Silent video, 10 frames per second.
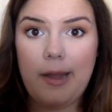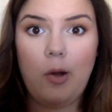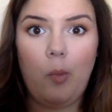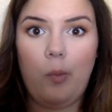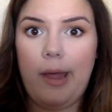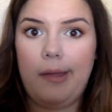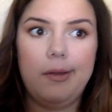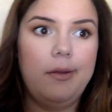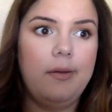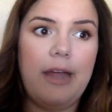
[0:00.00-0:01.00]
I
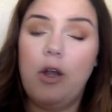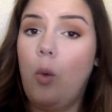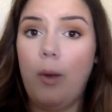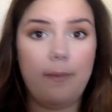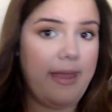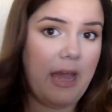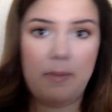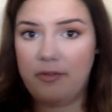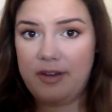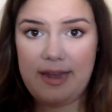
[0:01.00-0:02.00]
don't wear makeup
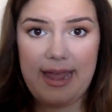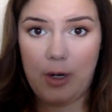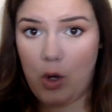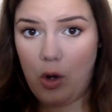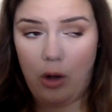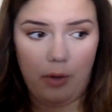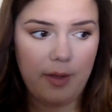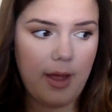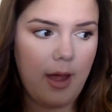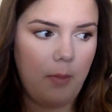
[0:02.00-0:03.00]
every day at all,
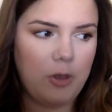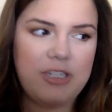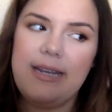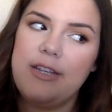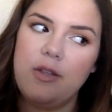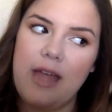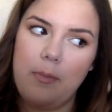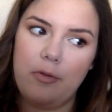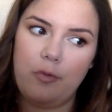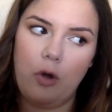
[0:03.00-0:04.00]
which I didn't do
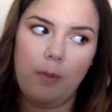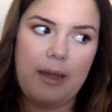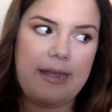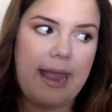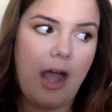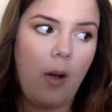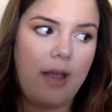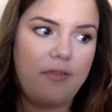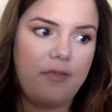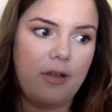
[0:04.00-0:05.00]
that before, but now
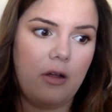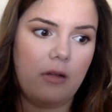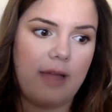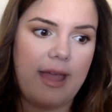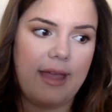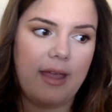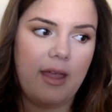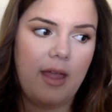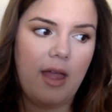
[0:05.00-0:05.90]
I feel like,